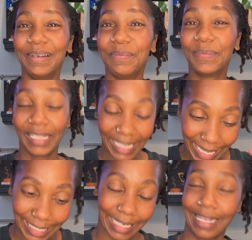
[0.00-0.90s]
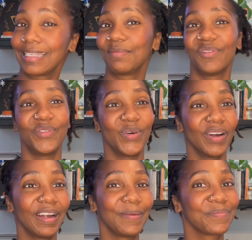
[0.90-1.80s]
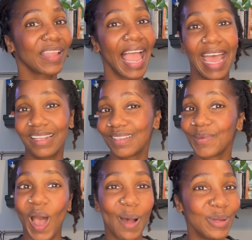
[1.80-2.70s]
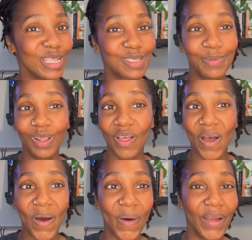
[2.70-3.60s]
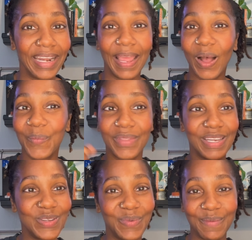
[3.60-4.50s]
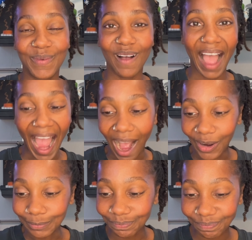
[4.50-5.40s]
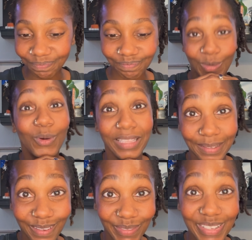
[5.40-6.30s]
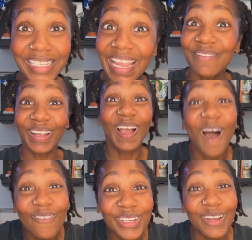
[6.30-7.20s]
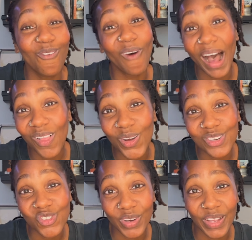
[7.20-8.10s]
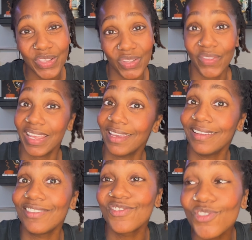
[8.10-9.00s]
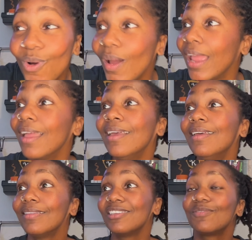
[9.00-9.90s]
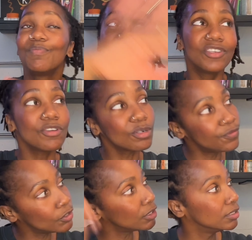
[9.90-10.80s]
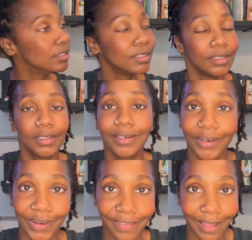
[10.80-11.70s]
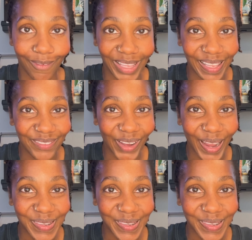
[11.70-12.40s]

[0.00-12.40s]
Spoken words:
please, like I said before, add some comments below and help the new people out. We want them to feel safe and confident while on trail so they can enjoy this beautiful earth that we live on.